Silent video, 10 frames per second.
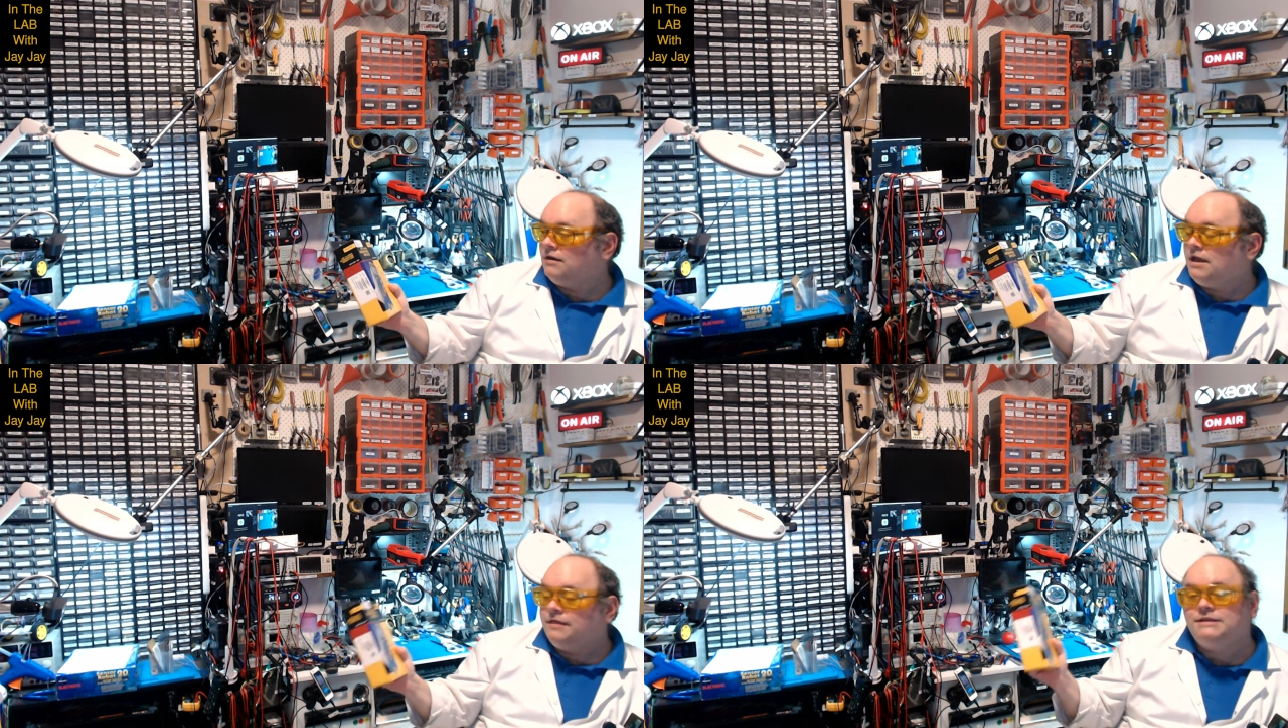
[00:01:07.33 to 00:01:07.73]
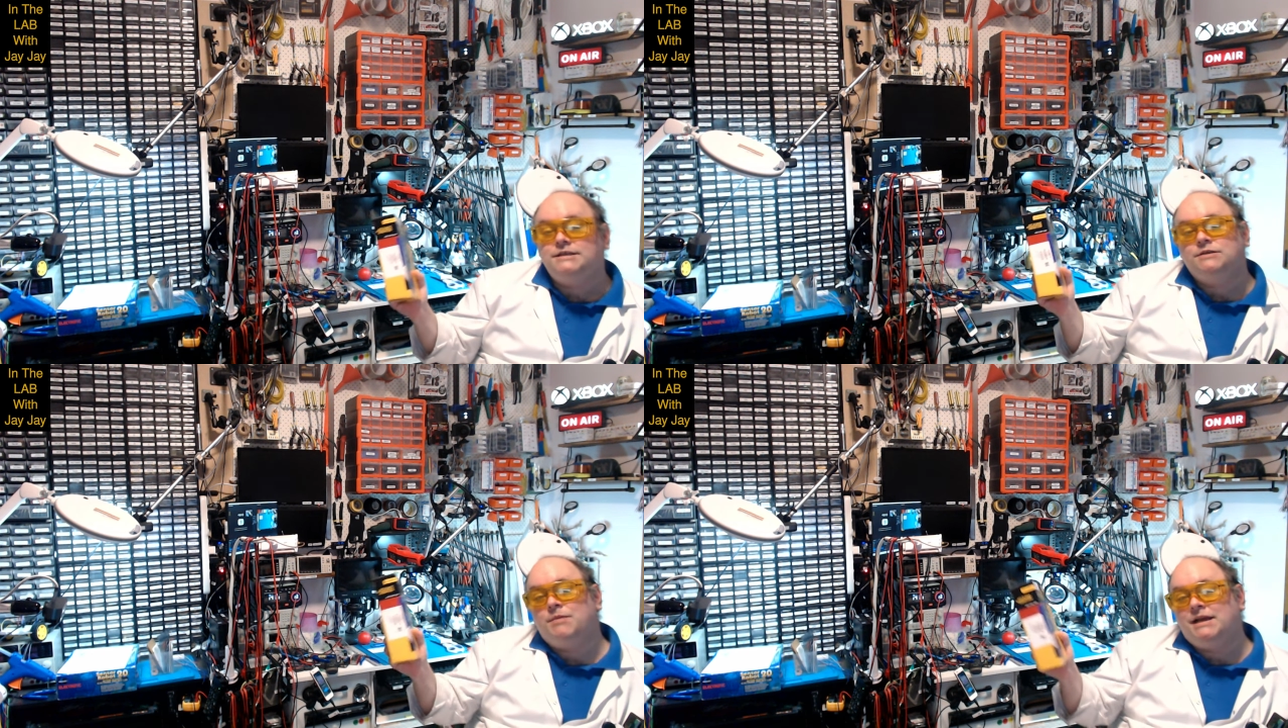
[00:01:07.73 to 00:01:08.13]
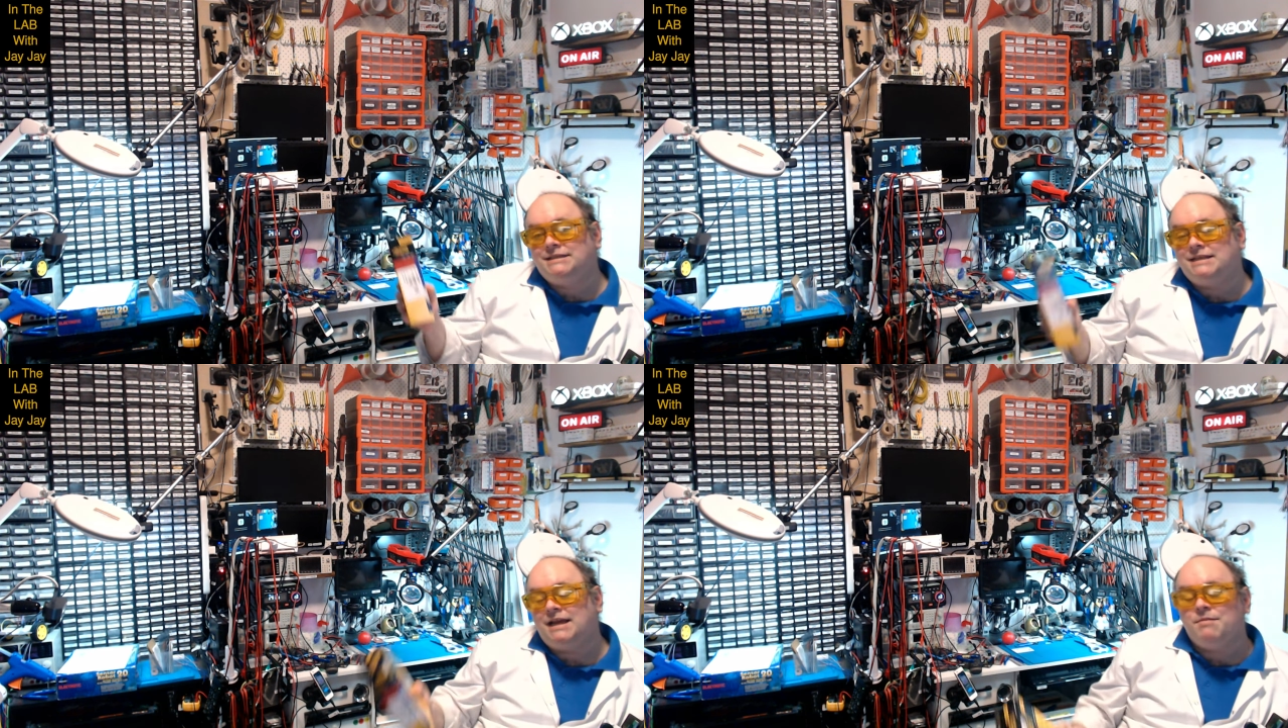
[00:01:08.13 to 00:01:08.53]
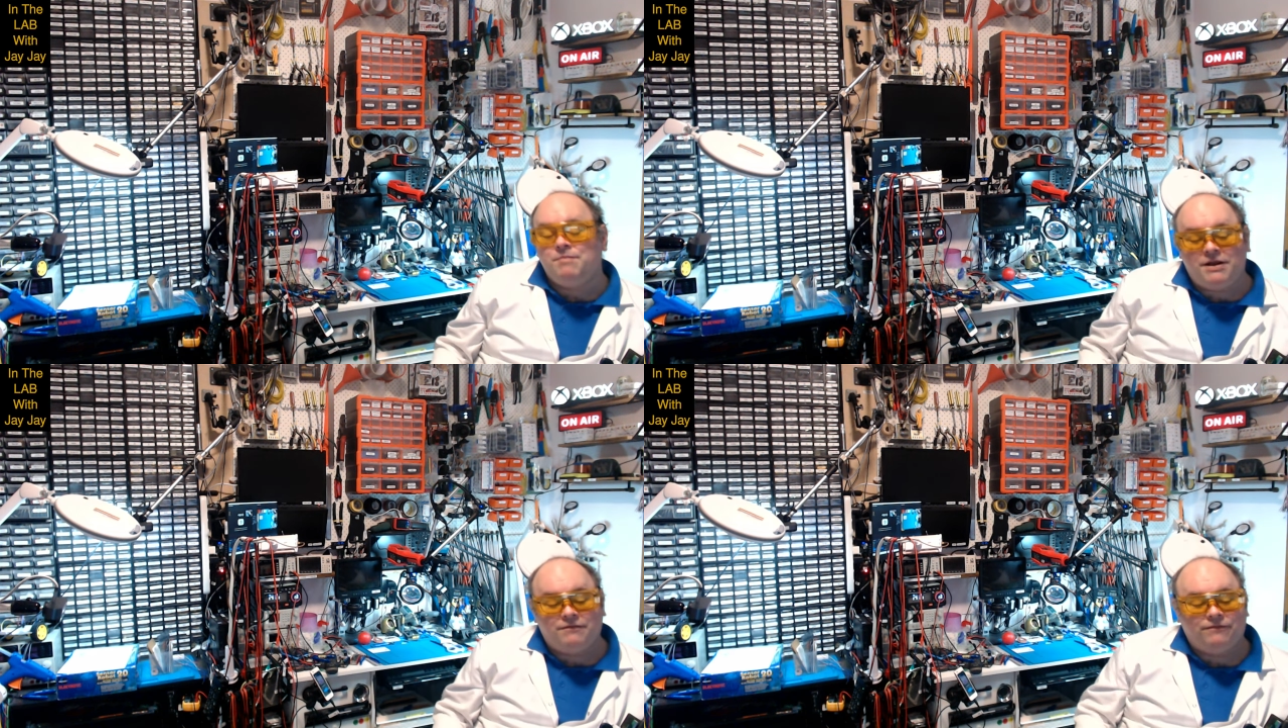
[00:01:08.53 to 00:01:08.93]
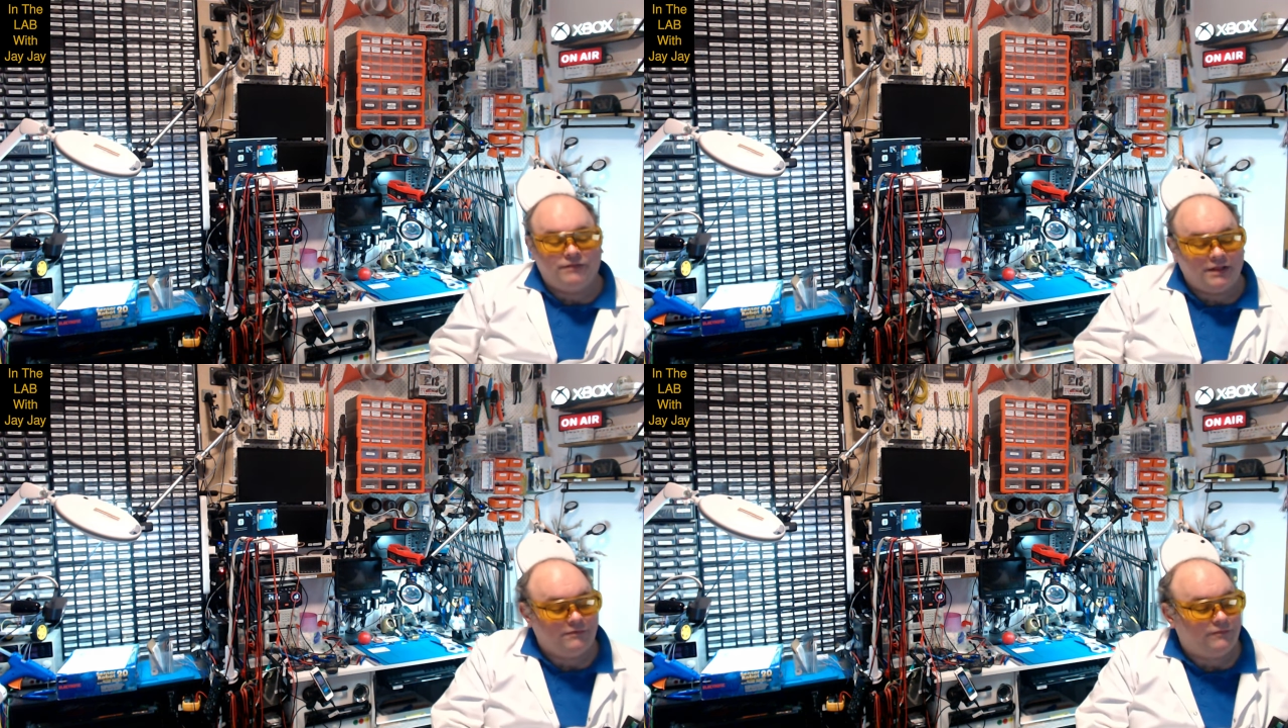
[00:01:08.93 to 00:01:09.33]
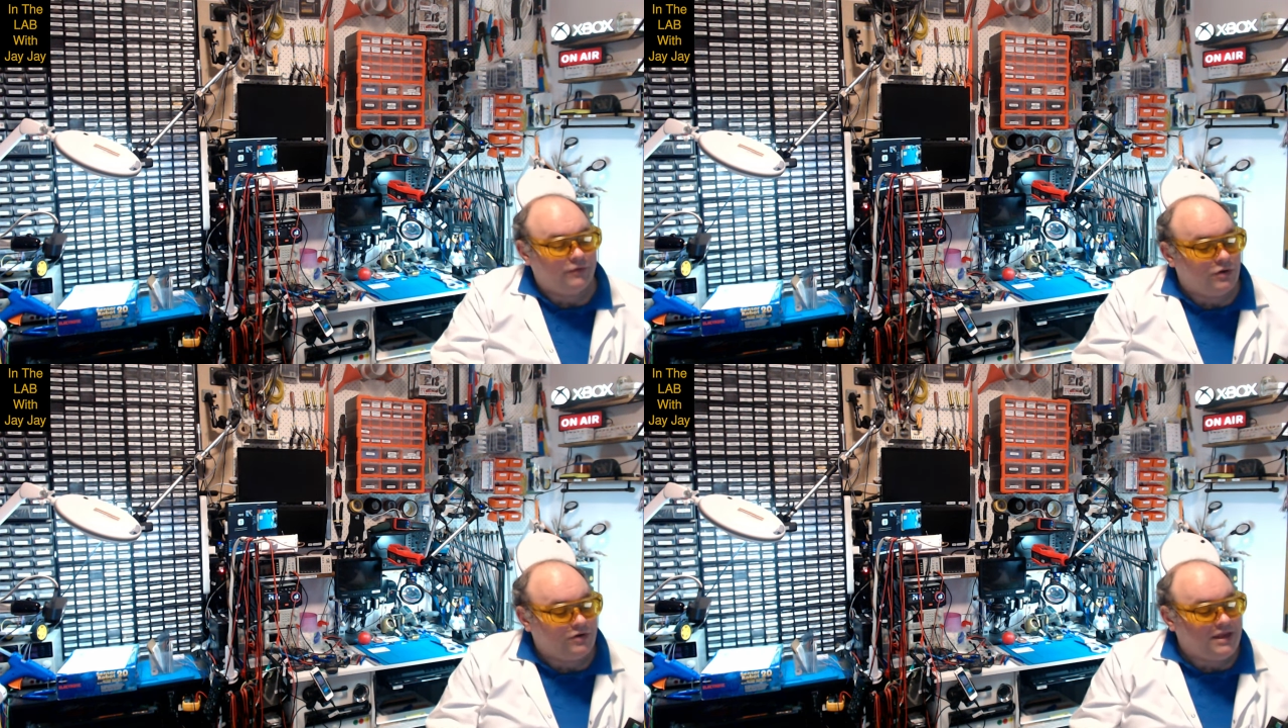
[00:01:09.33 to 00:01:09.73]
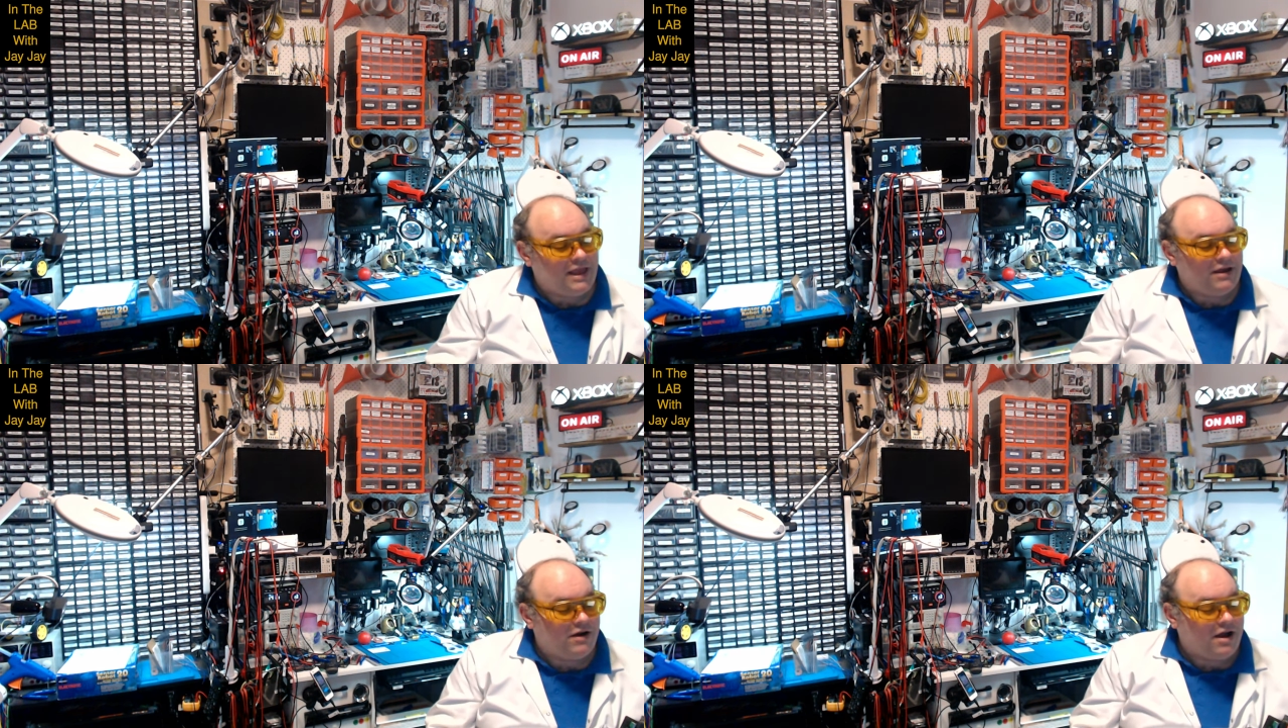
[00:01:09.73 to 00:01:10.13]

This is my second bit of fl Fluke gear.